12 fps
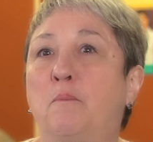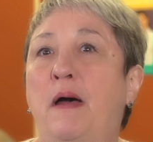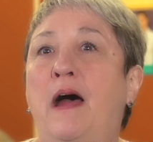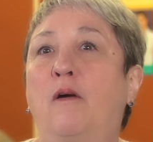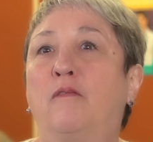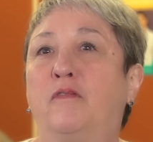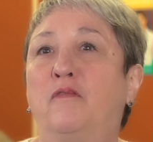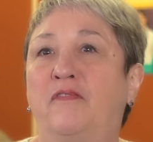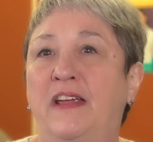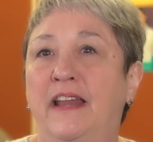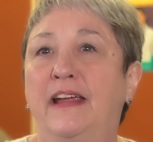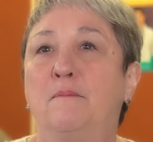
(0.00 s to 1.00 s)
powerful
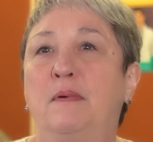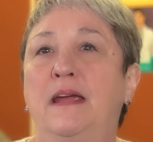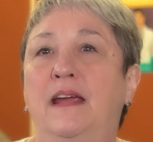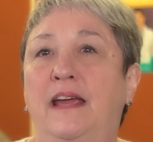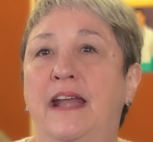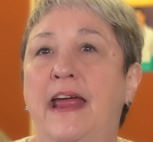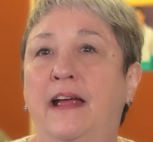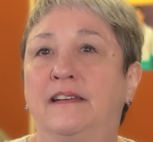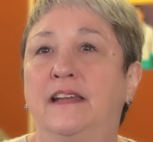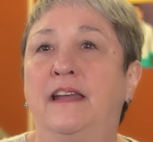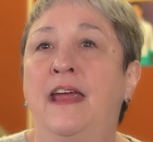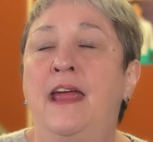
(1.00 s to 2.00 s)
feeling of being
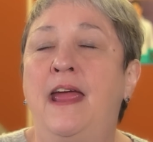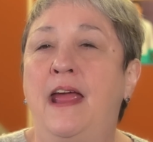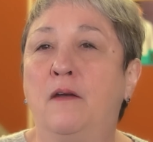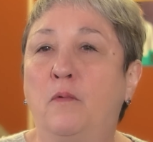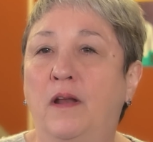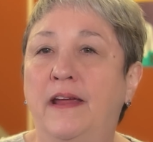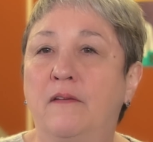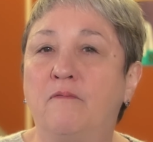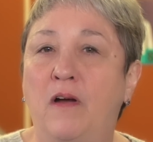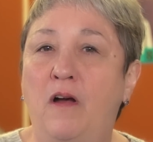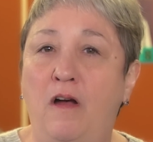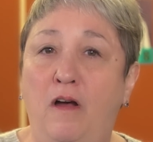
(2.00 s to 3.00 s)
connected and really
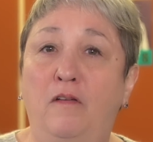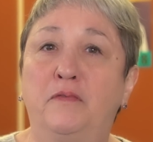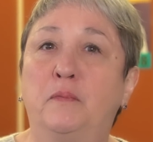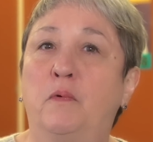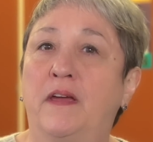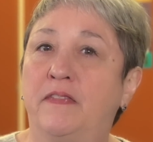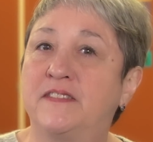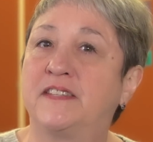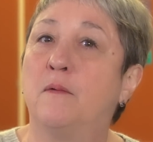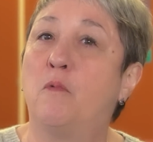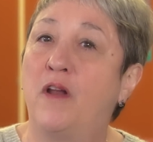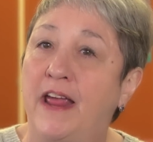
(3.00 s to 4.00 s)
involved with
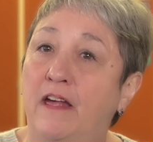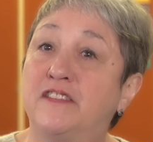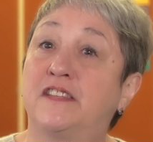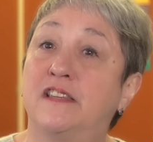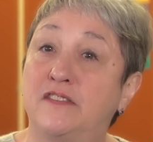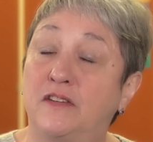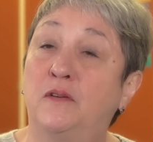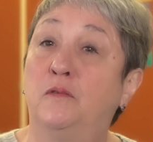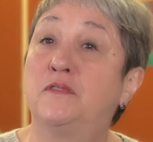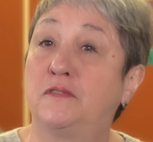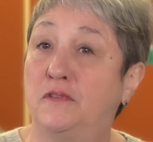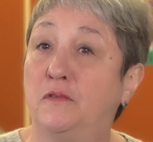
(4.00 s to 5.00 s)
someone else
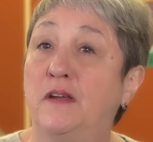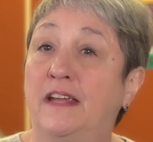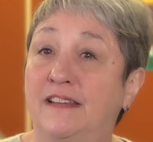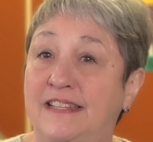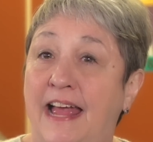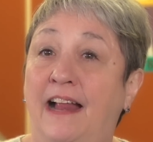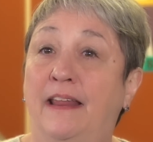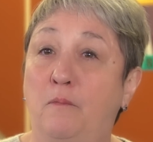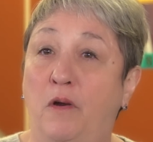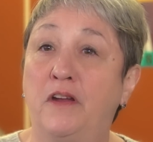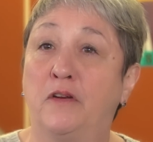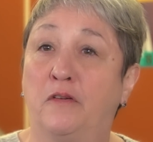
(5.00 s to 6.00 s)
who's doing exactly
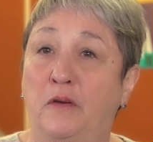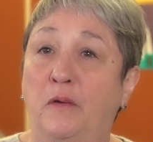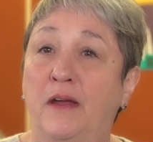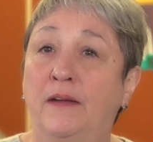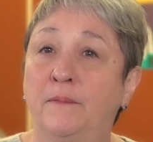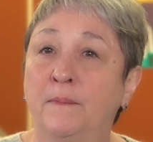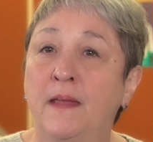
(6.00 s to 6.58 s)
what you're doing.